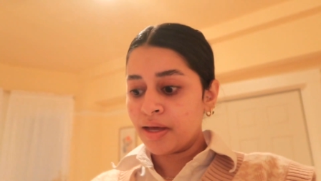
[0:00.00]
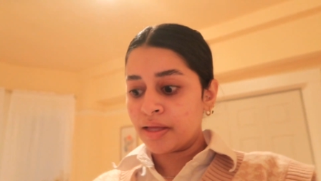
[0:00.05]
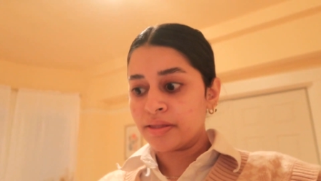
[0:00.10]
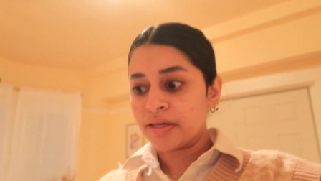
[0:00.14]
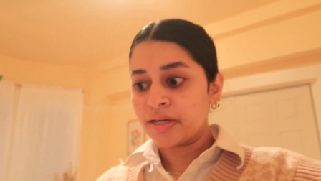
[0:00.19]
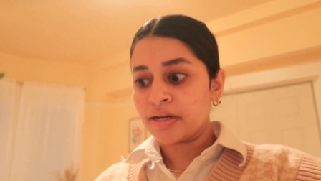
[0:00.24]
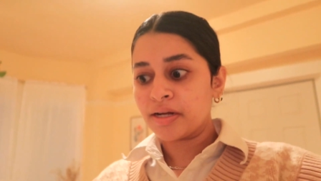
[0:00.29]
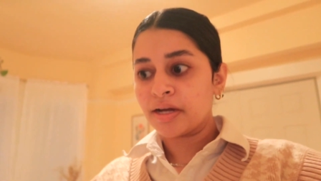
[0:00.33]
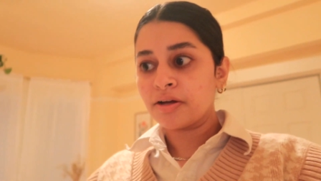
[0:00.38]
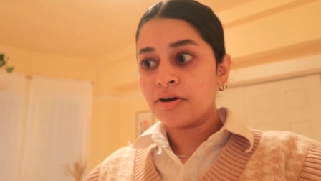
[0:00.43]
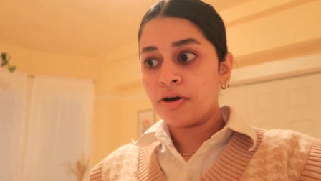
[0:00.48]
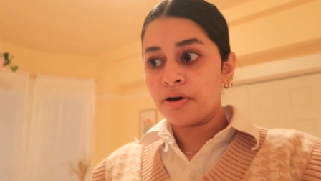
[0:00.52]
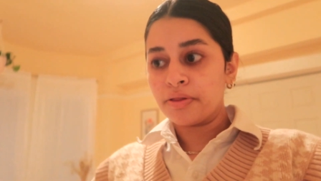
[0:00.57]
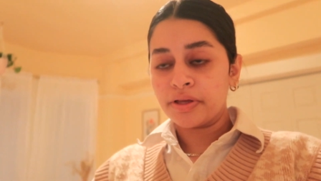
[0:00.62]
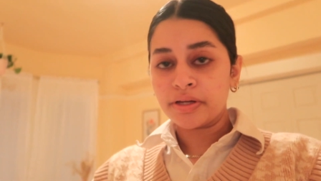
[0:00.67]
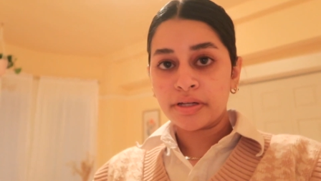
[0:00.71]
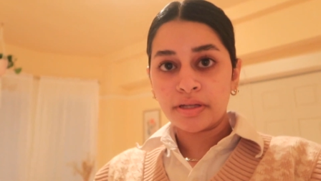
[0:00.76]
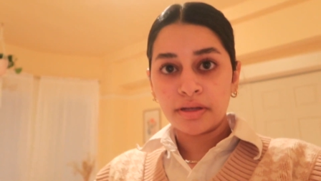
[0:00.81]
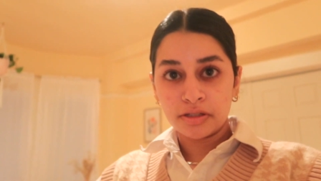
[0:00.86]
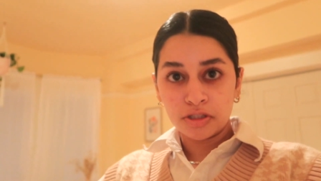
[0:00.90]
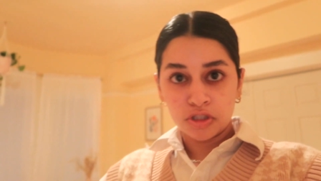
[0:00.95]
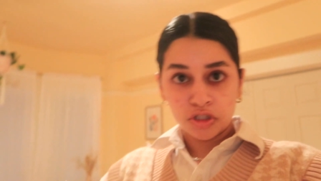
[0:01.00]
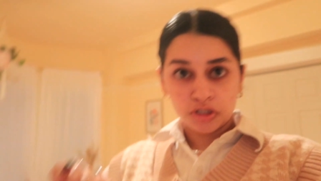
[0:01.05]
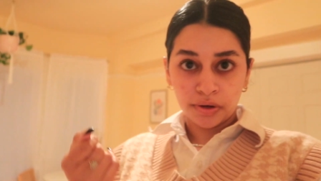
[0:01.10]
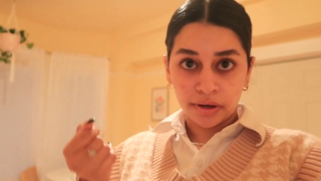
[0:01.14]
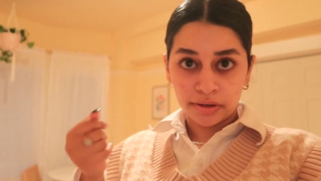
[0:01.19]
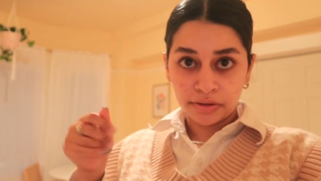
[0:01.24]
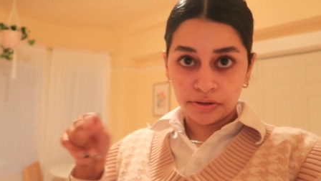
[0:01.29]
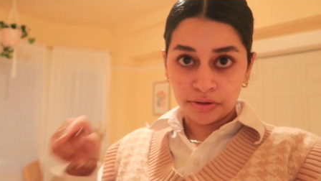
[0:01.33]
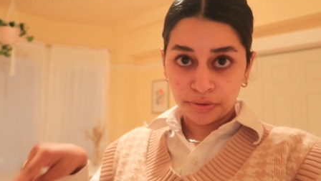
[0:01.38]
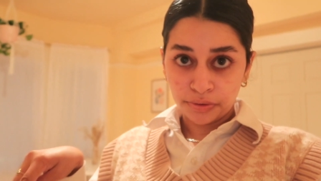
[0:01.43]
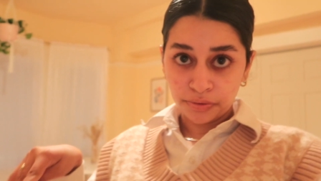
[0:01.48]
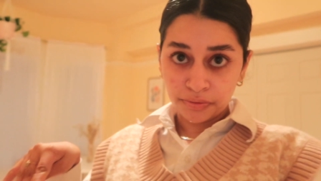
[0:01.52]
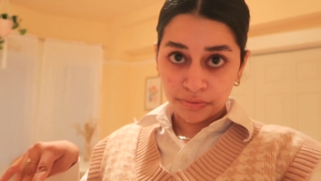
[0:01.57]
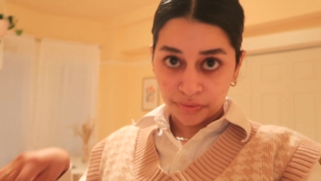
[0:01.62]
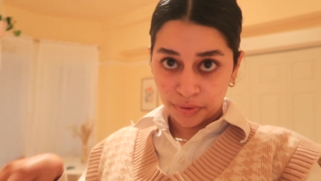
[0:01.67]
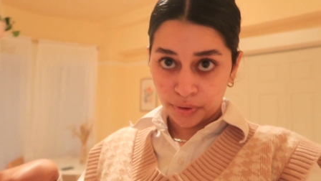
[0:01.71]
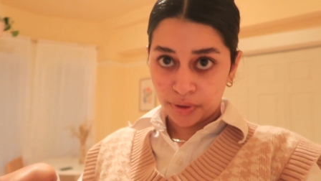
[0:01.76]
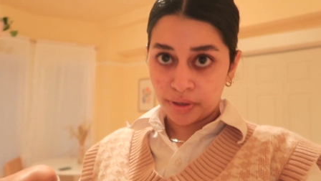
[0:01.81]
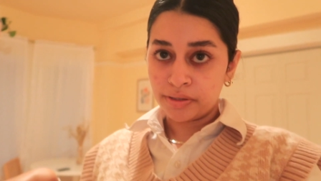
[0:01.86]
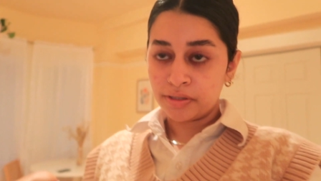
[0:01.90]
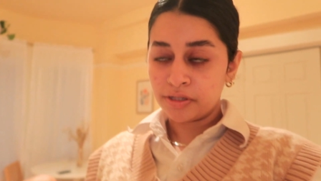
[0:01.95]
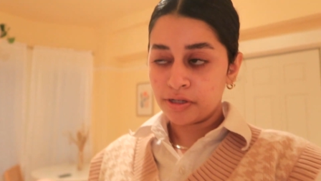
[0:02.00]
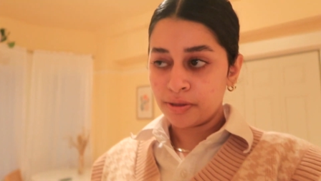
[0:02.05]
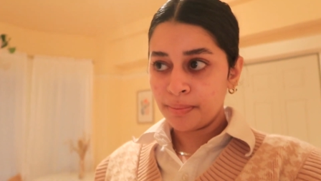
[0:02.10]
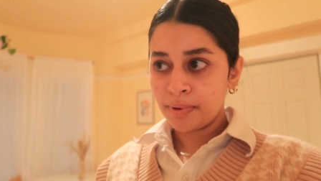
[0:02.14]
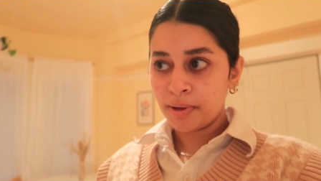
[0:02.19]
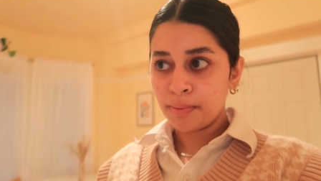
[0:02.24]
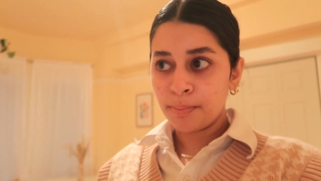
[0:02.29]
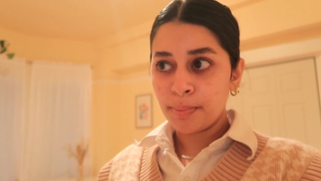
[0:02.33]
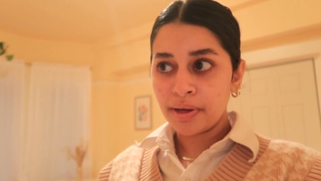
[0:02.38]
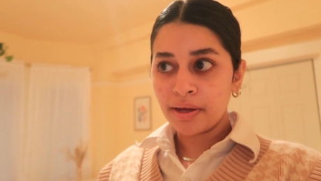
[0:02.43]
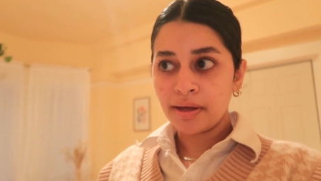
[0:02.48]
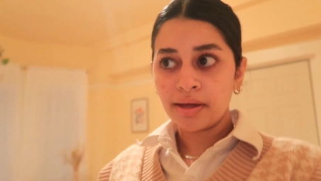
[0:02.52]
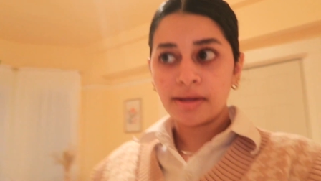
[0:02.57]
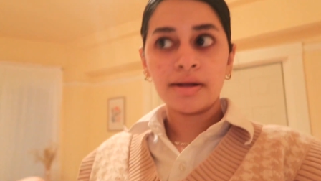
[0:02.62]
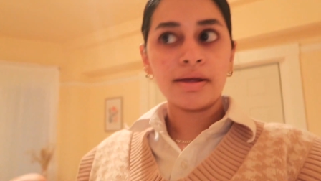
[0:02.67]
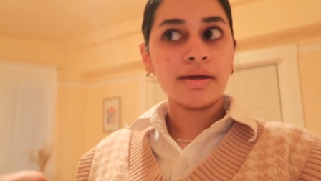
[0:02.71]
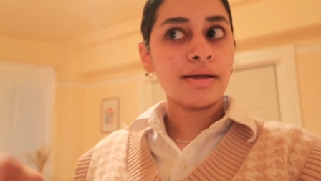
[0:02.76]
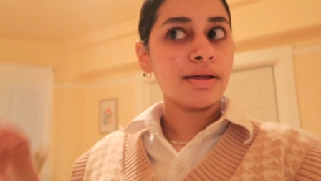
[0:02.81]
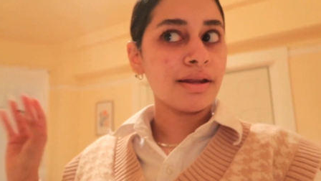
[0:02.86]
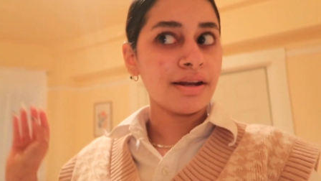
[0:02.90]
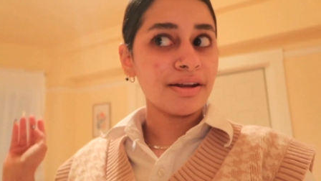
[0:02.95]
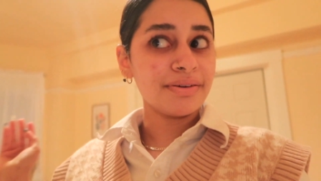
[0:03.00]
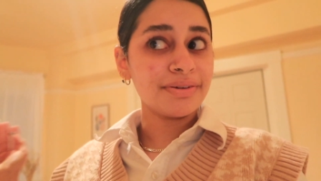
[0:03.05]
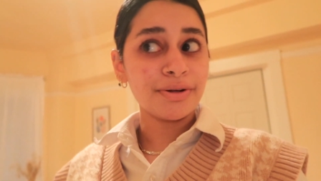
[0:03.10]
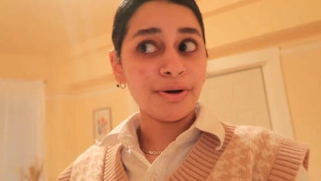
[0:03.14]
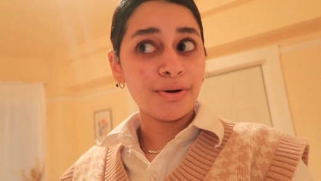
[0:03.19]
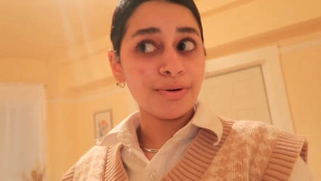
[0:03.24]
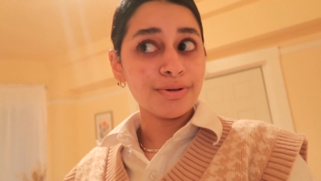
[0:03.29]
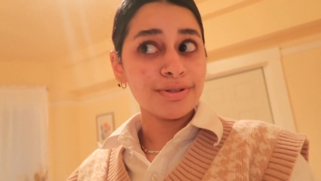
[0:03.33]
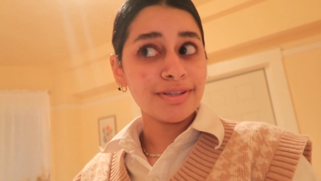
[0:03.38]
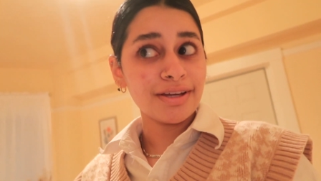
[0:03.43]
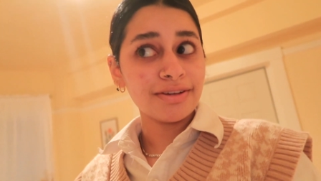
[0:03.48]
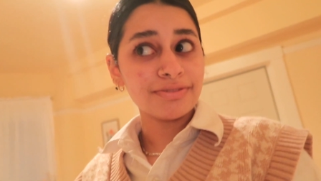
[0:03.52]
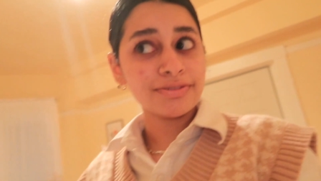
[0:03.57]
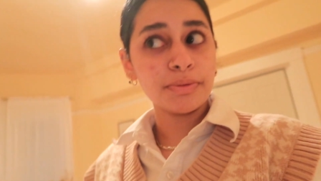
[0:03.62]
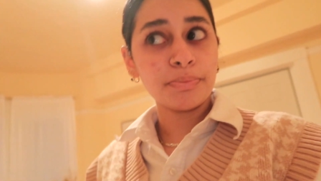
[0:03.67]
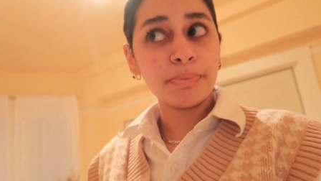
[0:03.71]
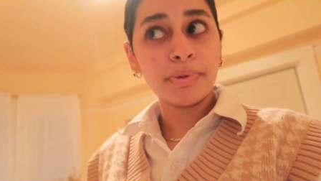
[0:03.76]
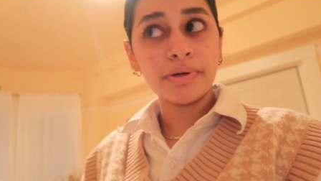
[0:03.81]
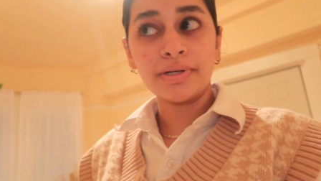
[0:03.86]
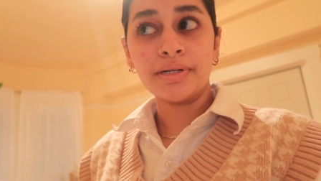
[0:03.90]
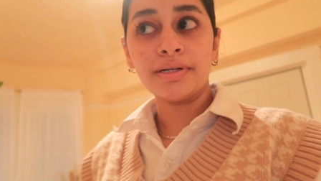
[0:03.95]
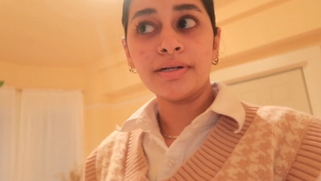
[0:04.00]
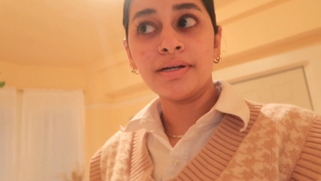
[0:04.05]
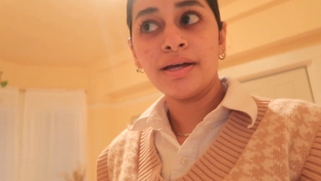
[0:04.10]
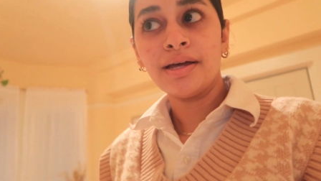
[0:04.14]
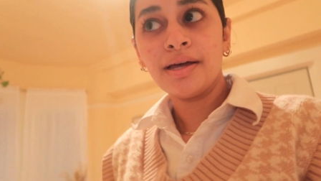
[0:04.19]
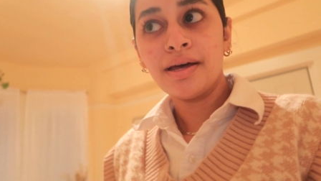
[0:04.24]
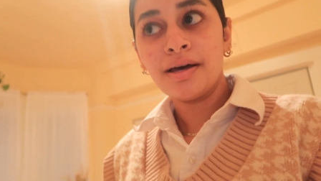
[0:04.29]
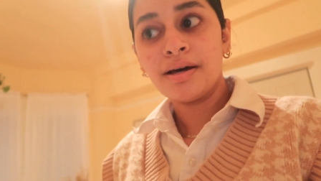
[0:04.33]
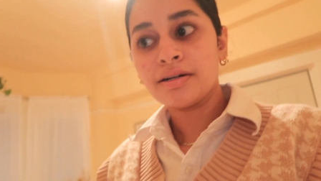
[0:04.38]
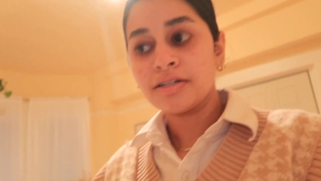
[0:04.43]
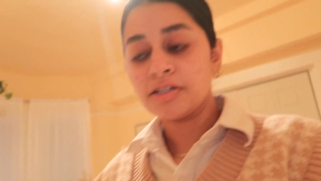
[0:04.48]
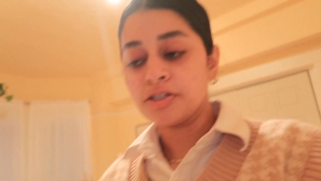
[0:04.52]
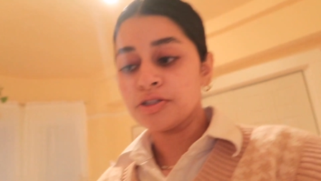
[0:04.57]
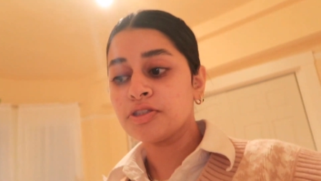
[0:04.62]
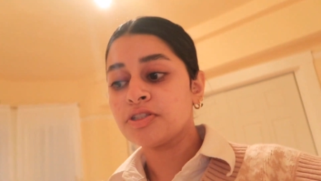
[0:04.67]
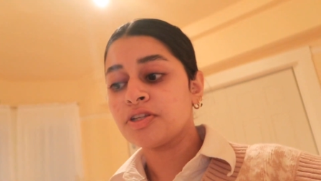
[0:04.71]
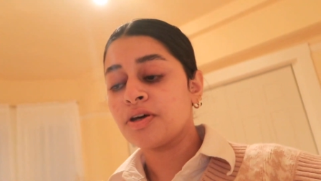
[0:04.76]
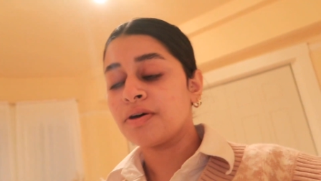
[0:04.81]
and then I got like a trundle for under my bed and I would always have to put clothes.